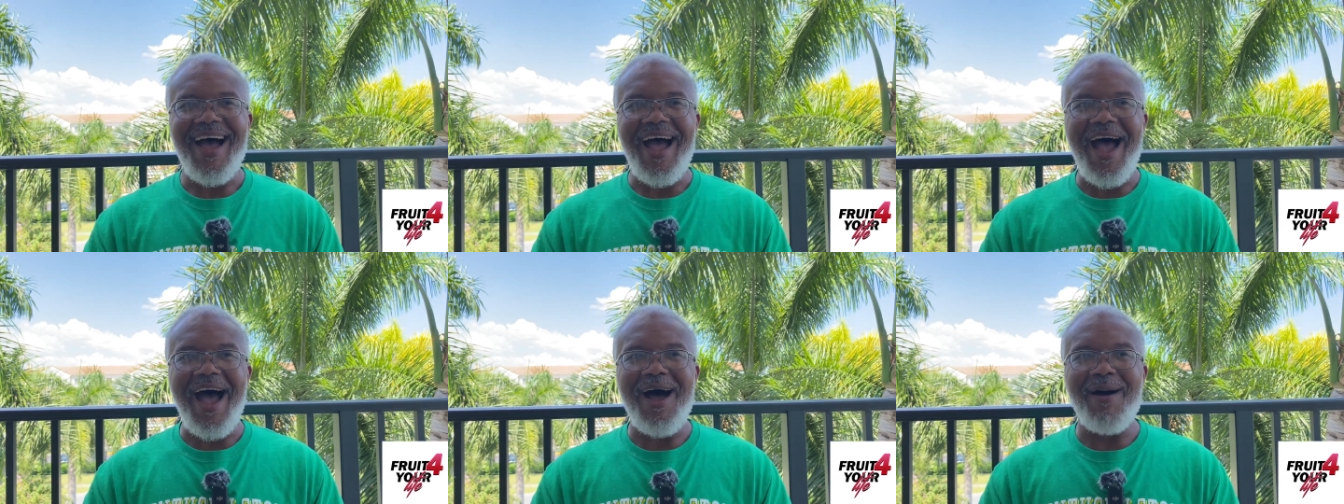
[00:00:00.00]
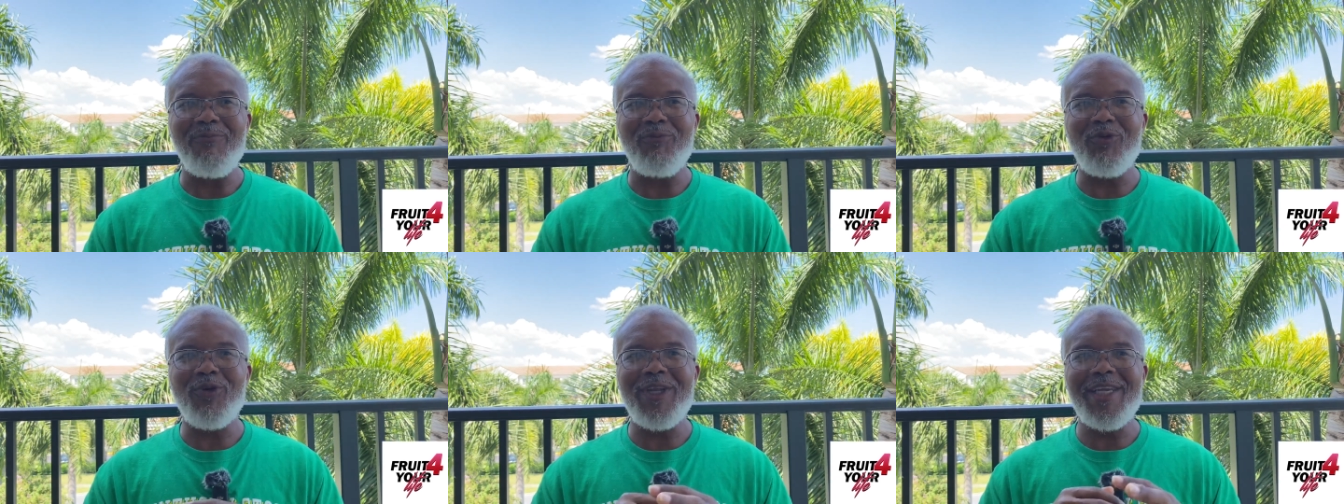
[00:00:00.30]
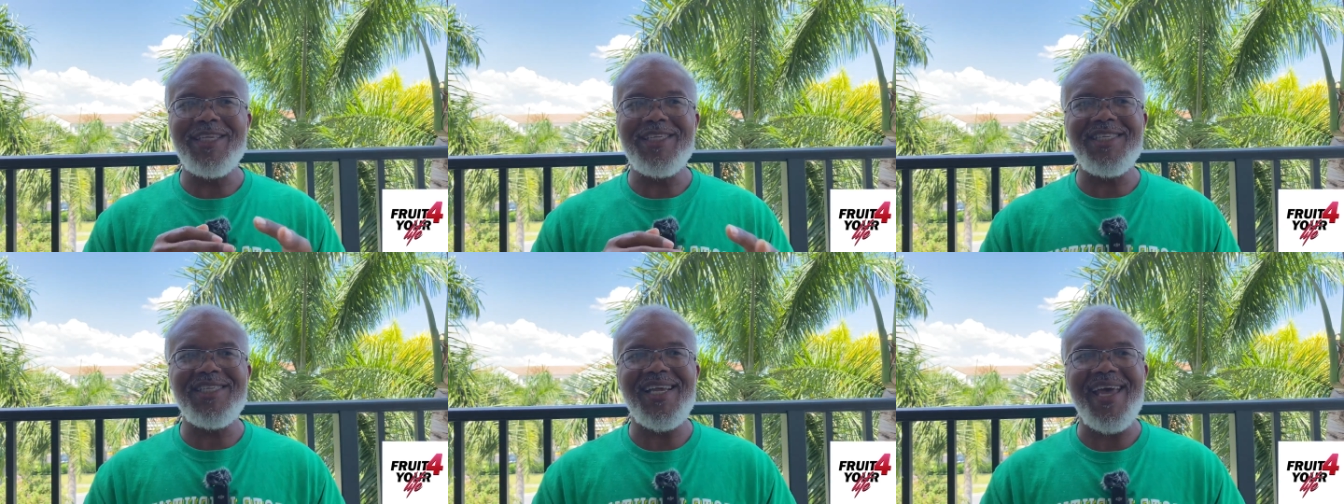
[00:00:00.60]
I'm
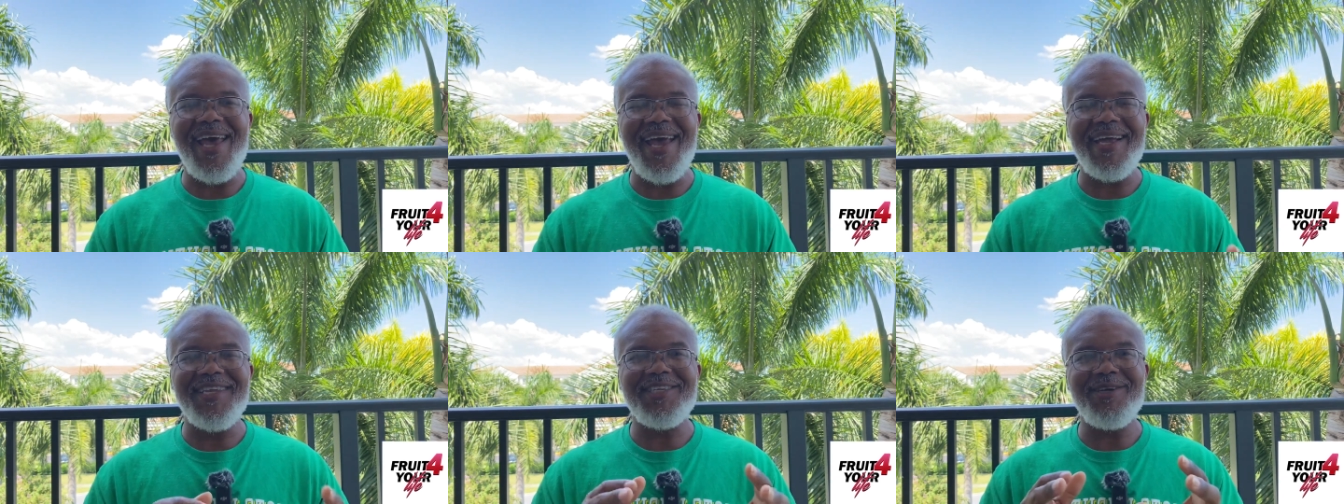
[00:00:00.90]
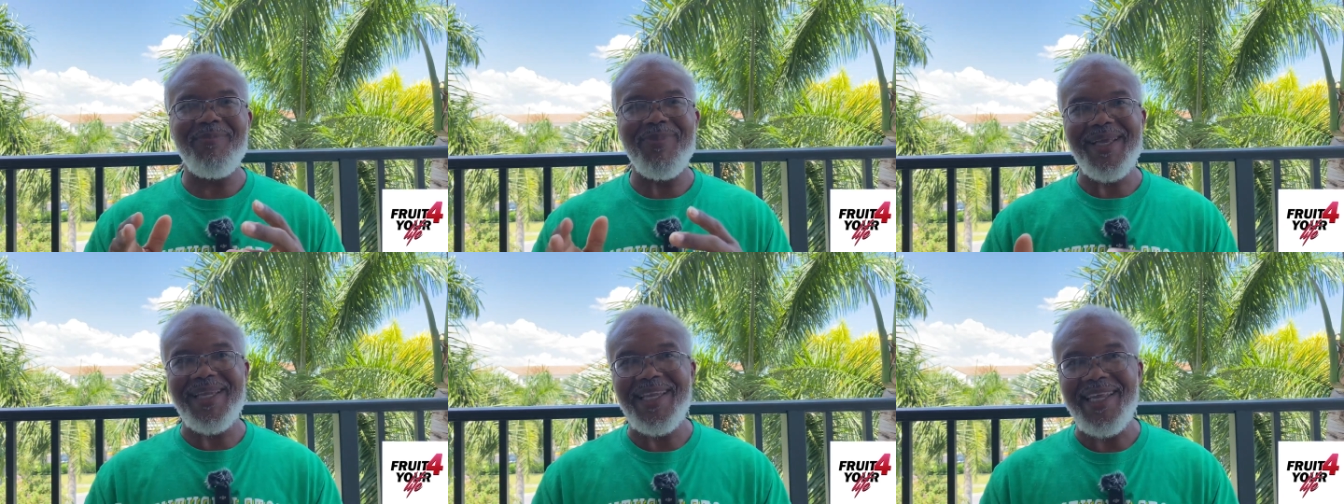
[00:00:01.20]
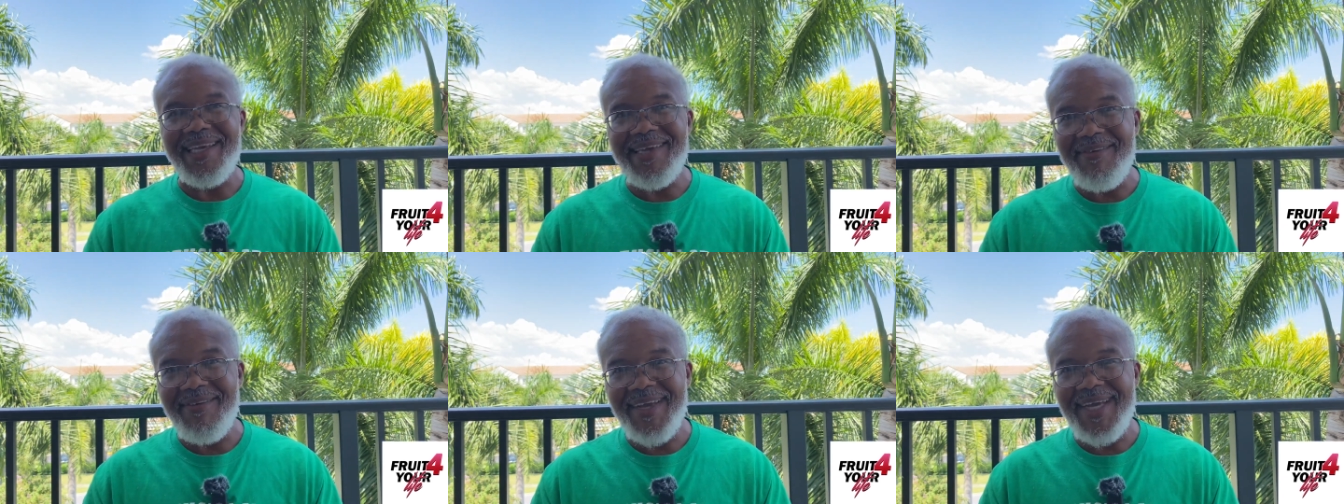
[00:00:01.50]
really sad to be
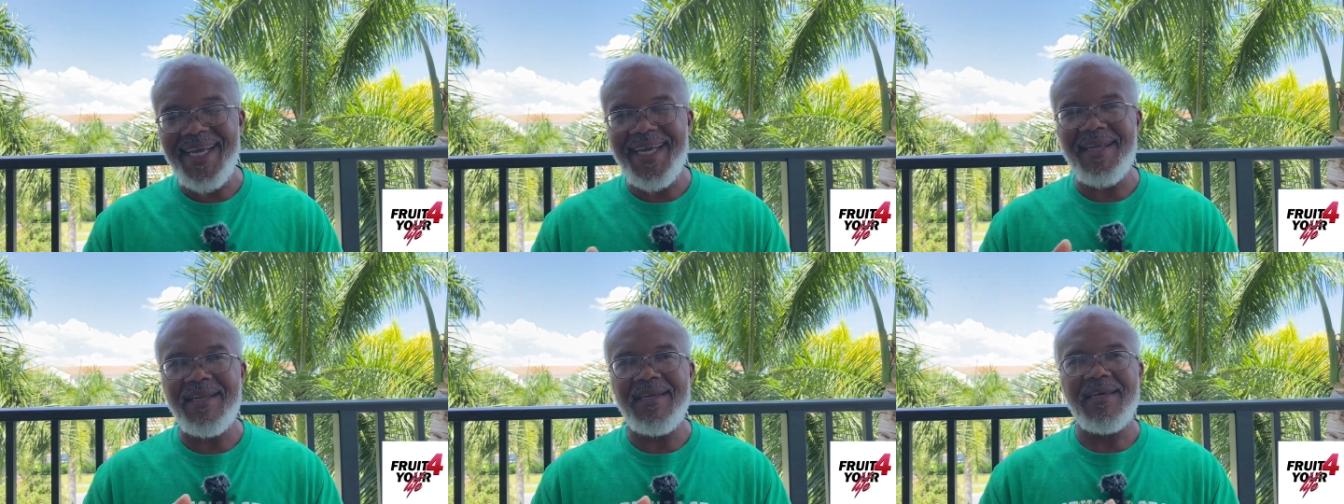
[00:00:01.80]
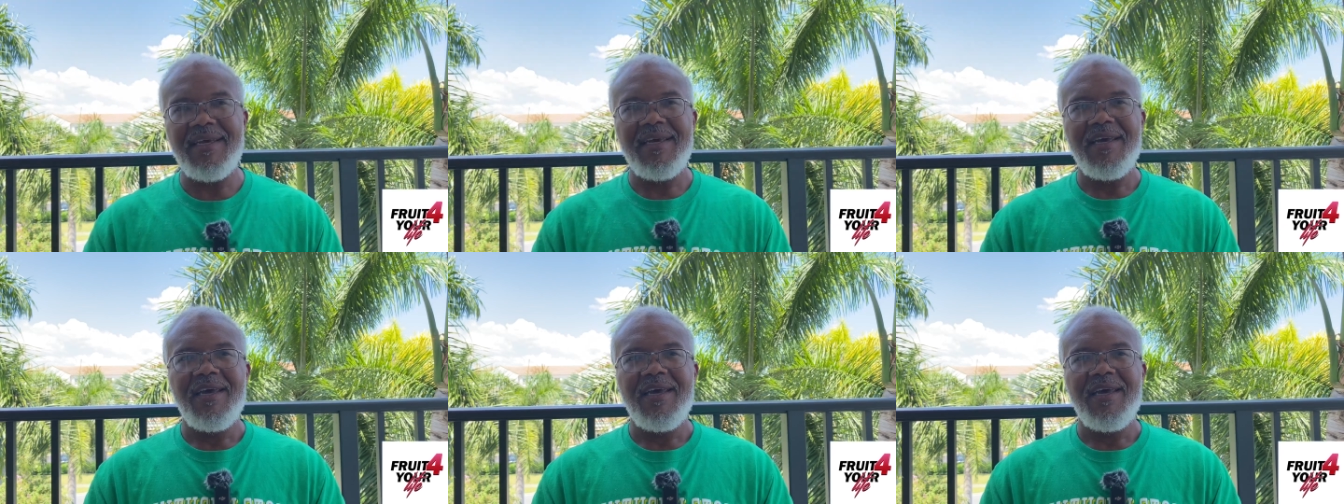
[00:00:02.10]
leaving it,